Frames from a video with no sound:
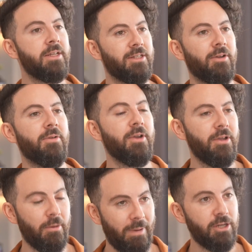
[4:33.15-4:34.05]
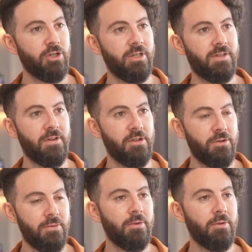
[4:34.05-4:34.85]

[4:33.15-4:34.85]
So your passion is for you.